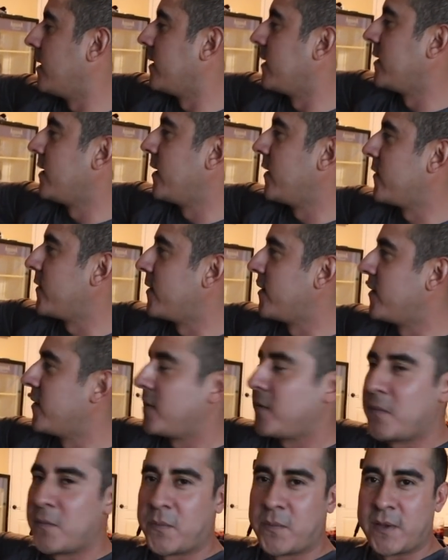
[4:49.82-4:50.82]
Another
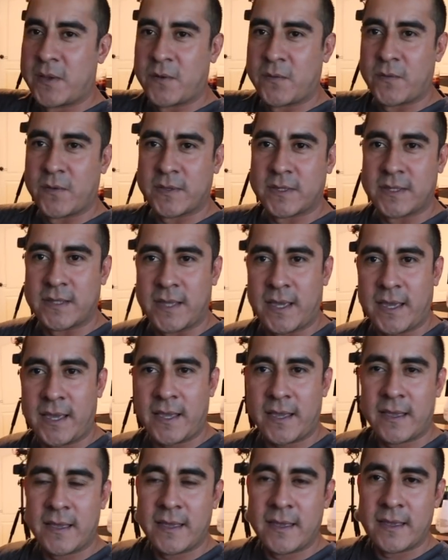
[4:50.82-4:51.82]
beautiful
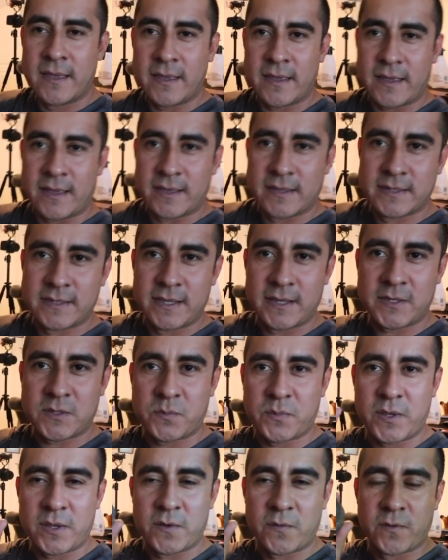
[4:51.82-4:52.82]
snake is this
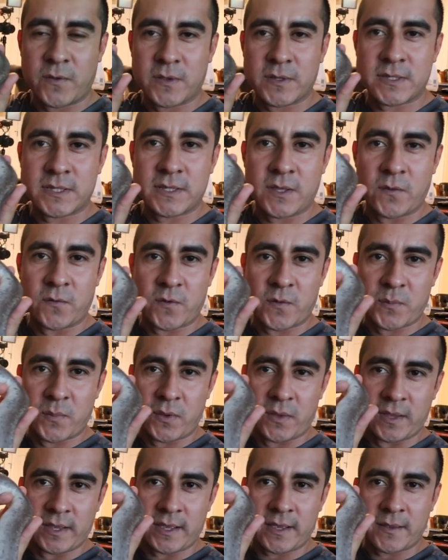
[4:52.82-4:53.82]
beautiful silver
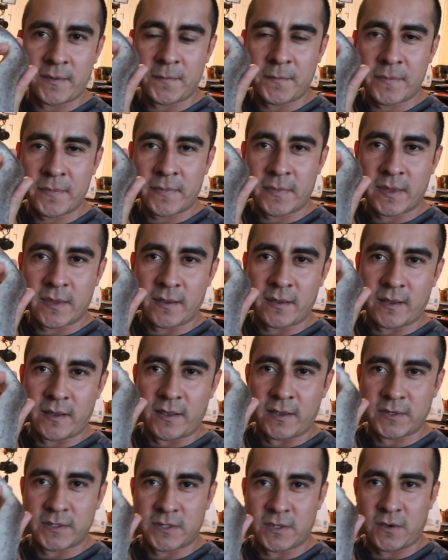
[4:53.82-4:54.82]
bullet.
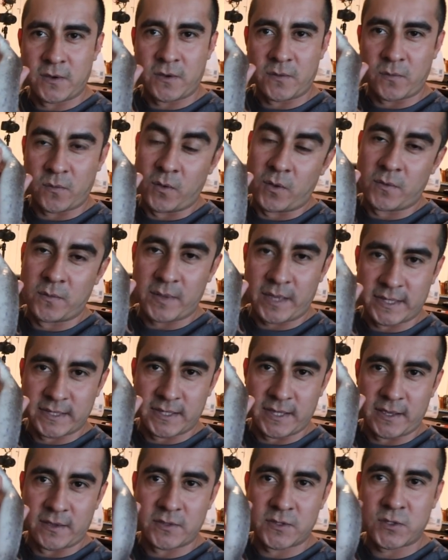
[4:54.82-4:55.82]
Also, well,
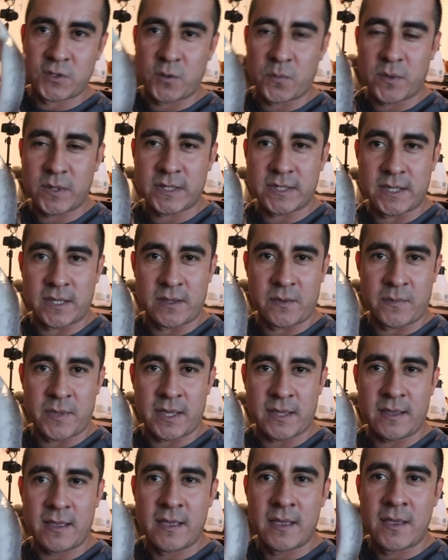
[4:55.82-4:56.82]
it's a super
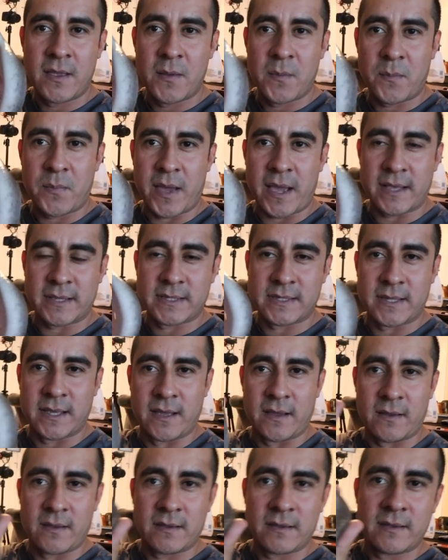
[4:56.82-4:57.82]
cinnamon
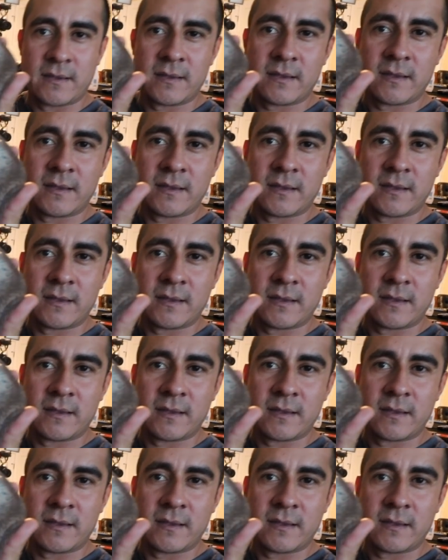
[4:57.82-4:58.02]
pastel.